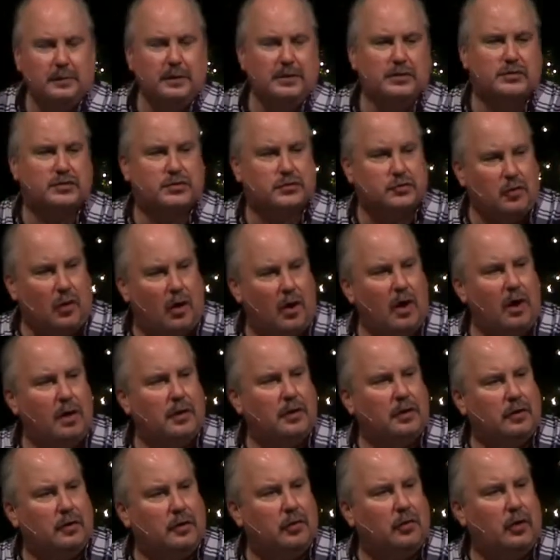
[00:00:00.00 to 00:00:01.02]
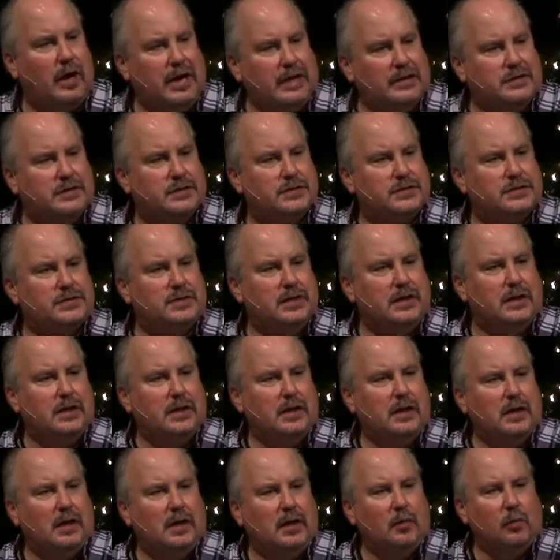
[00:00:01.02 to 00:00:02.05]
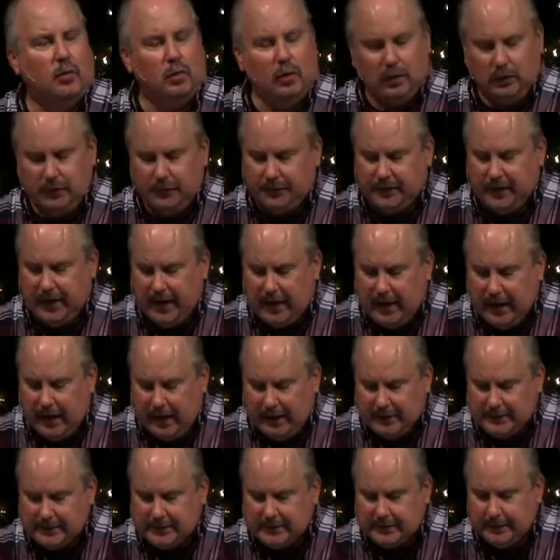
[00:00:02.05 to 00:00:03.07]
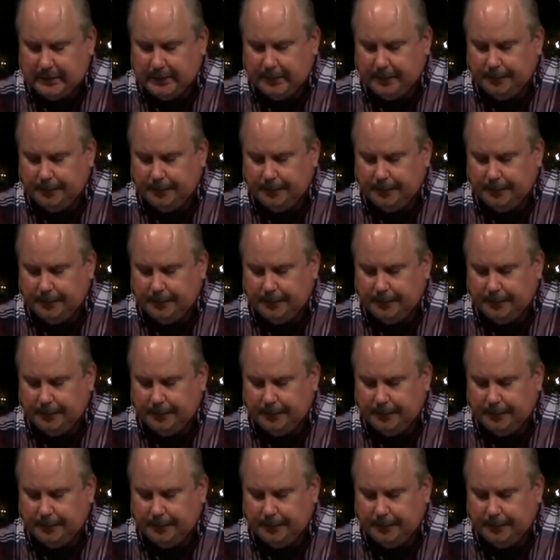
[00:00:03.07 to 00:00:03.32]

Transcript: be strong and courageous in a world of chaos?